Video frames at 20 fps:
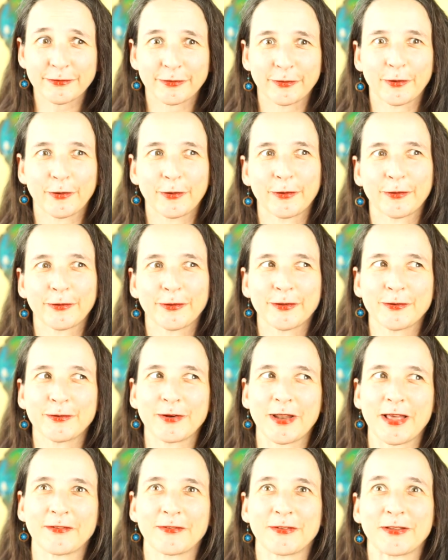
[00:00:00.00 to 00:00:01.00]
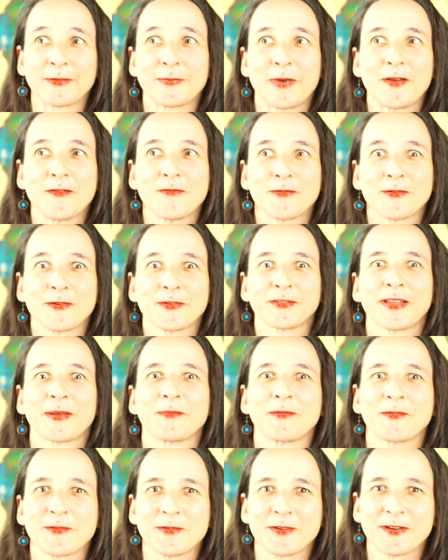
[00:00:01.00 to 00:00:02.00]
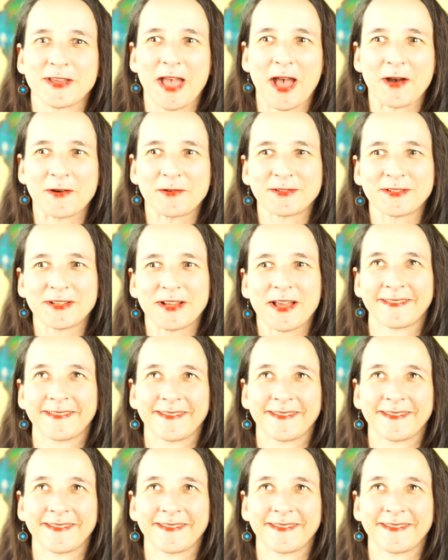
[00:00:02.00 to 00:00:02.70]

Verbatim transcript: So, you know, like it's my first time going out